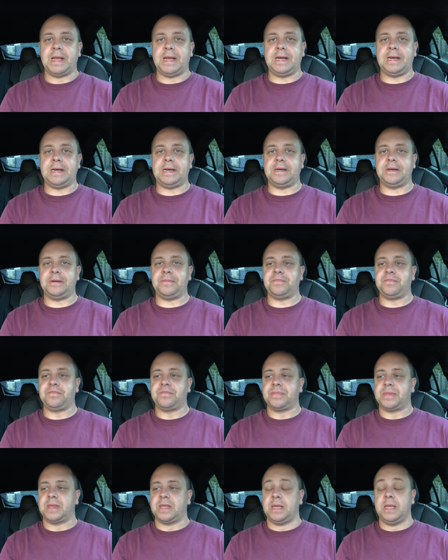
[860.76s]
Um,
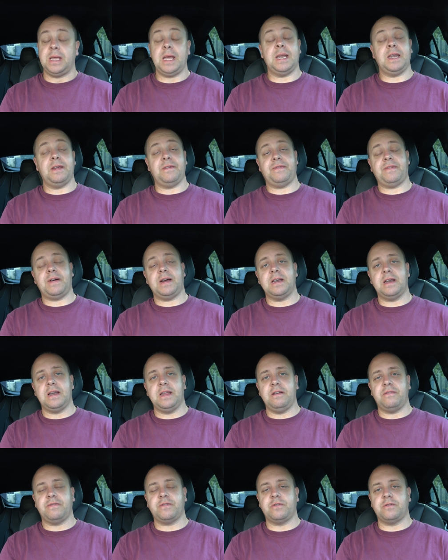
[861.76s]
yeah, and
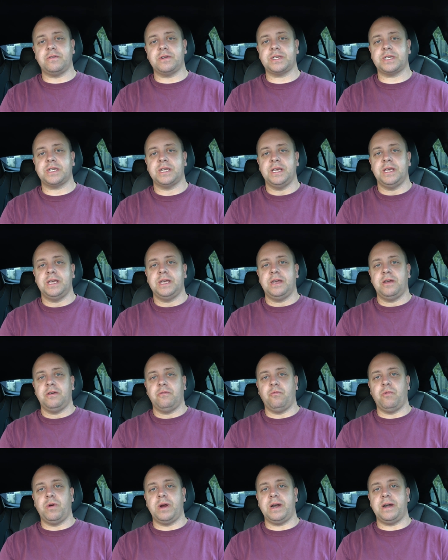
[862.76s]
finally, of course,
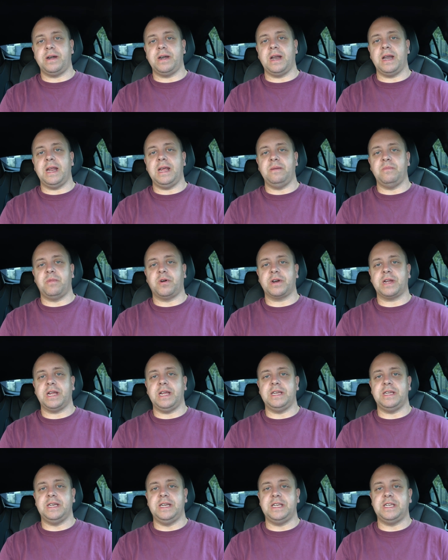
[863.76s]
where the lane
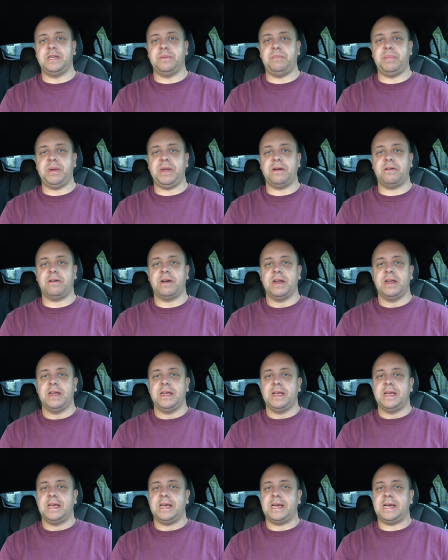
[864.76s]
markings disappear,
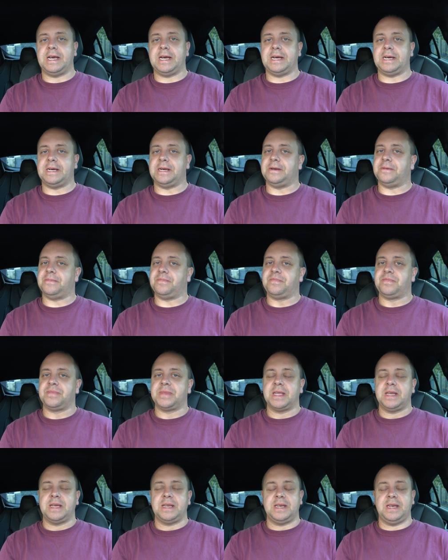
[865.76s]
um,
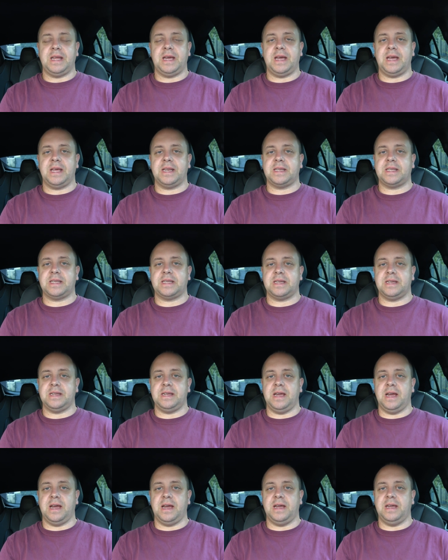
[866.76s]
that
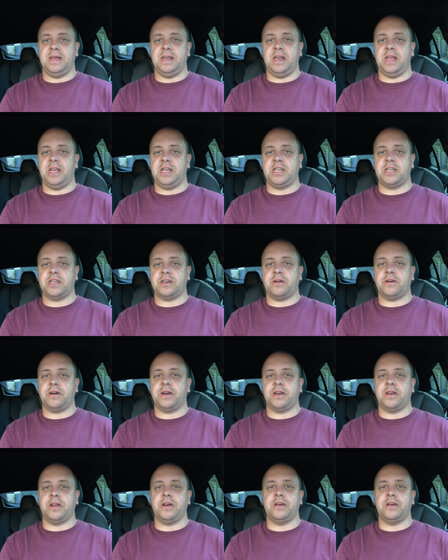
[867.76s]
yeah, it, it started